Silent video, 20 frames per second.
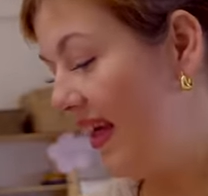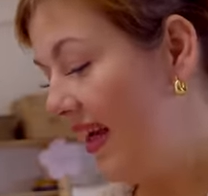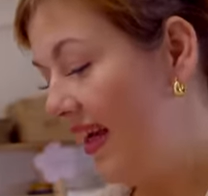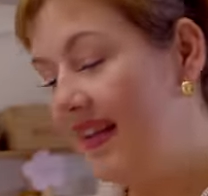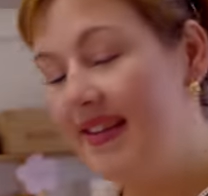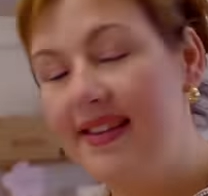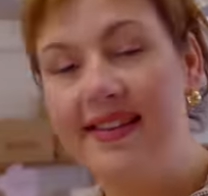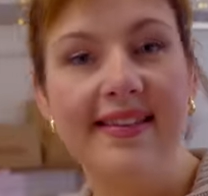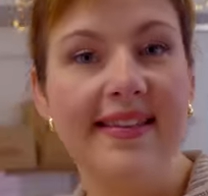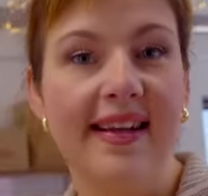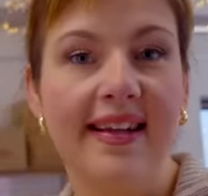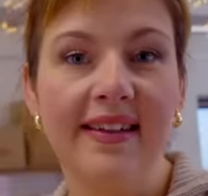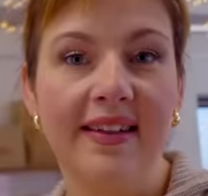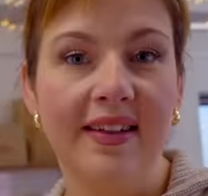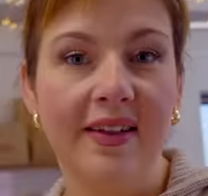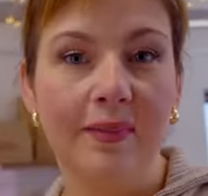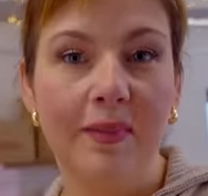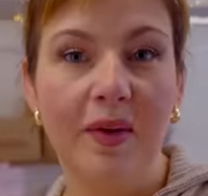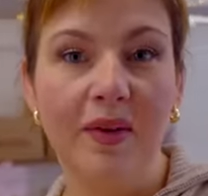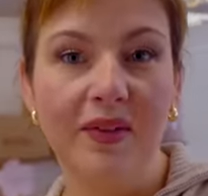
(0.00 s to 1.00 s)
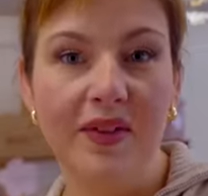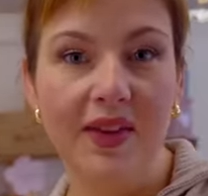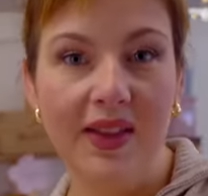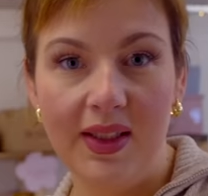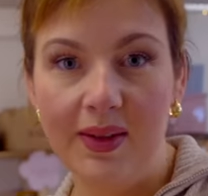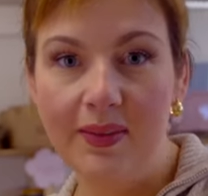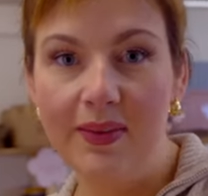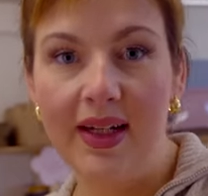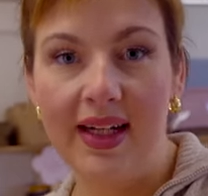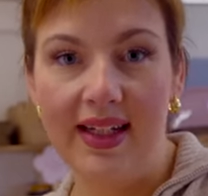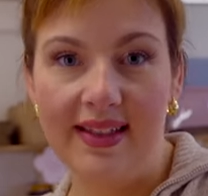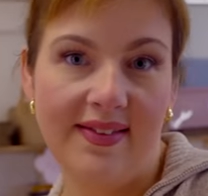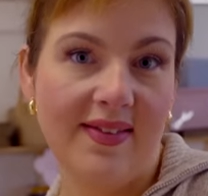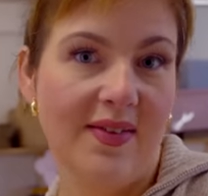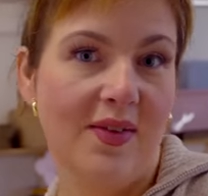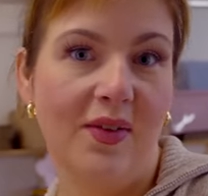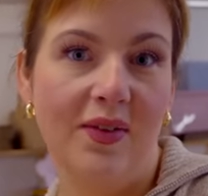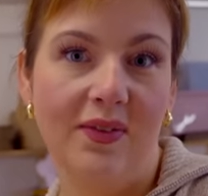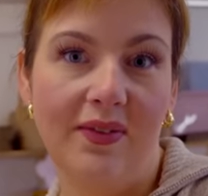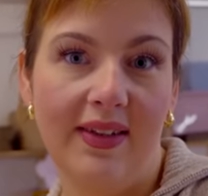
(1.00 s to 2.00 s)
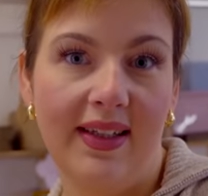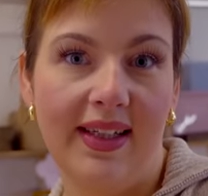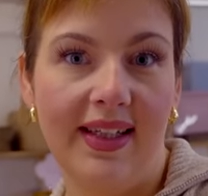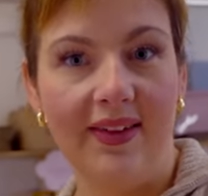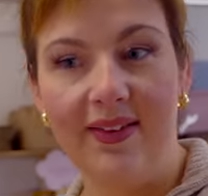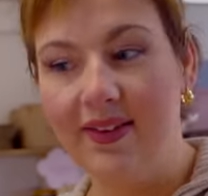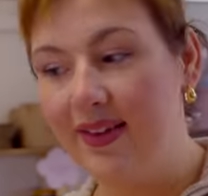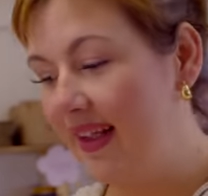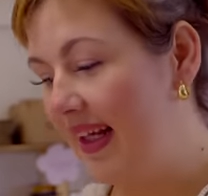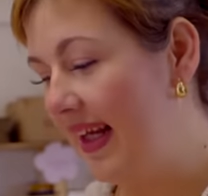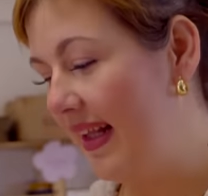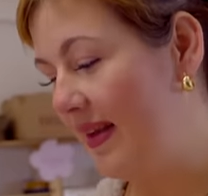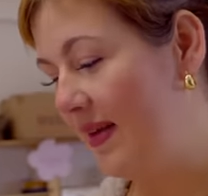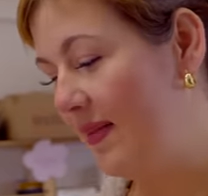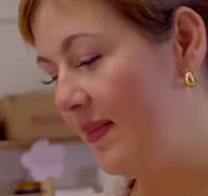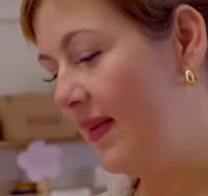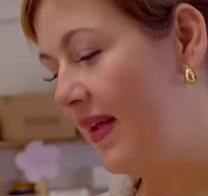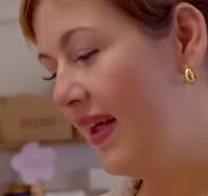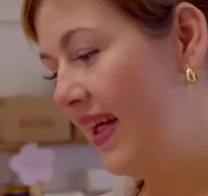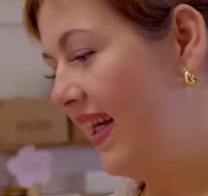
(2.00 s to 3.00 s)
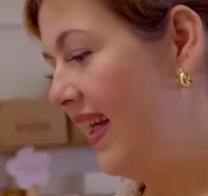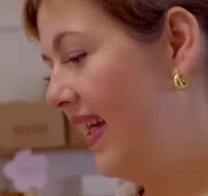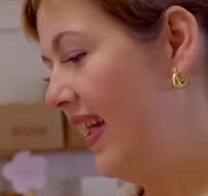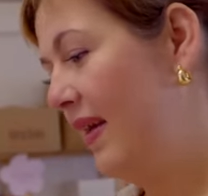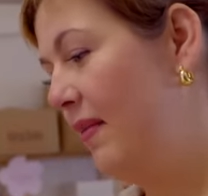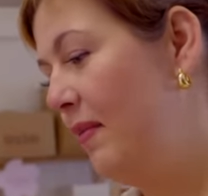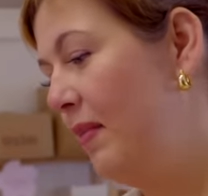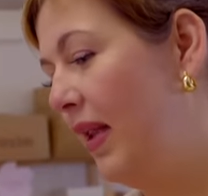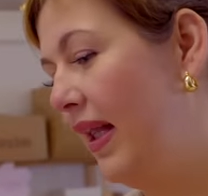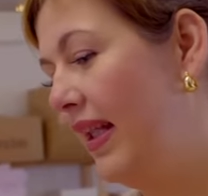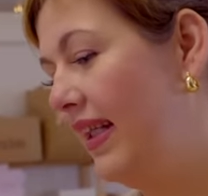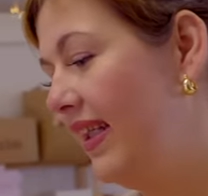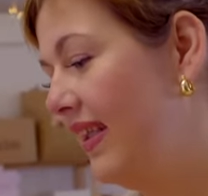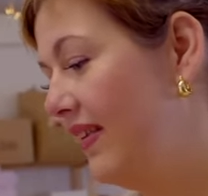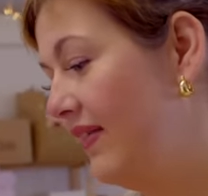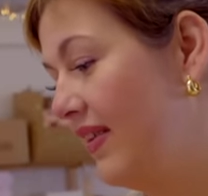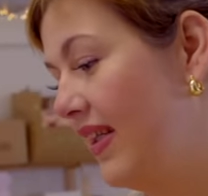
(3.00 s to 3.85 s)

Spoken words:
and sending them off to you guys, and hopefully you're gonna get them in plenty of